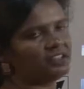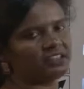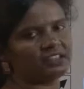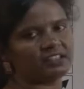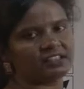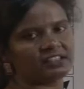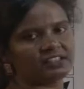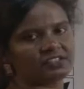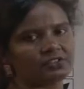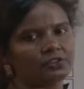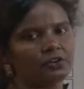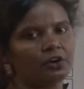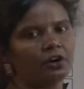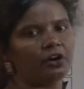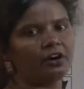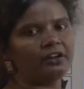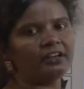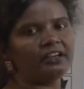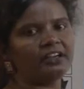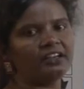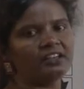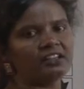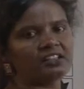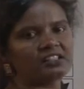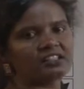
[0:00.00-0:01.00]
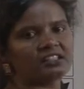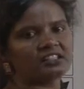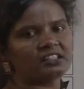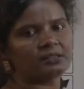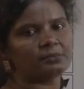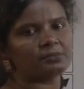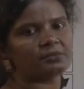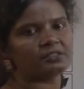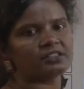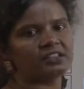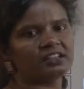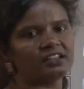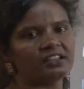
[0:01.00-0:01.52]
it has gone in the steam
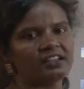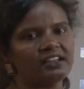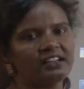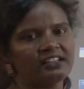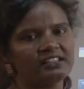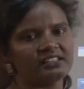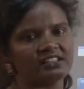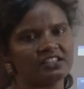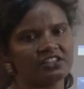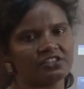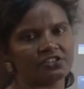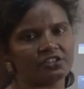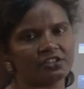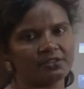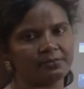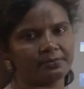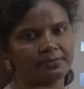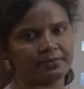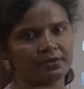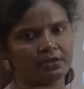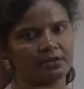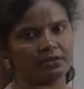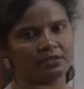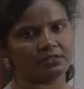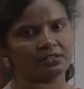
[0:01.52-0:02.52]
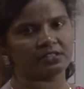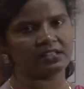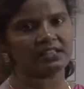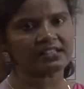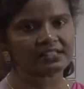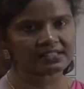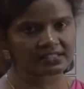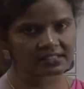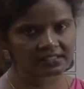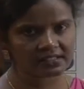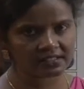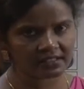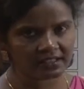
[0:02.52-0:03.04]
sterilization
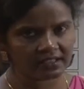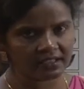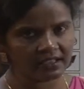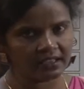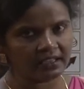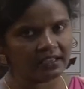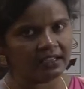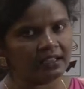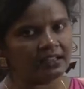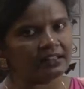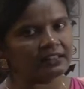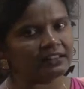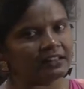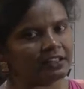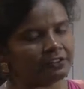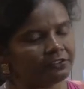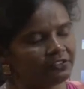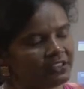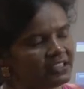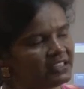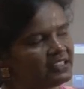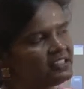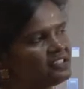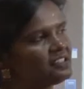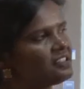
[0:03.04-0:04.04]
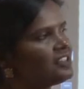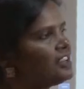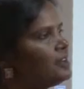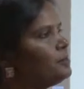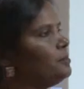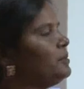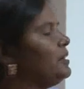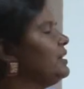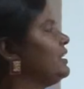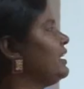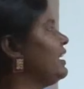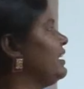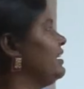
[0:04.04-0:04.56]
process, the waste can
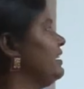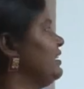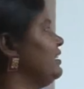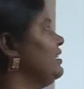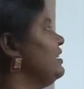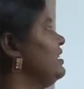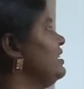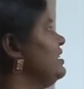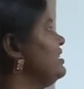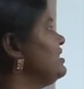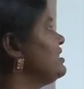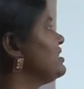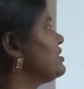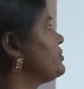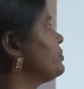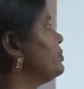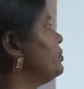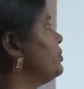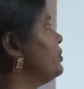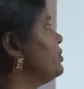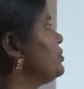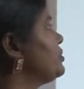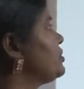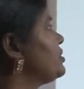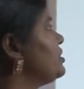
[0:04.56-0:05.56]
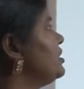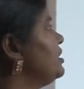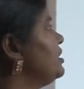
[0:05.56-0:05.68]
be directly disposed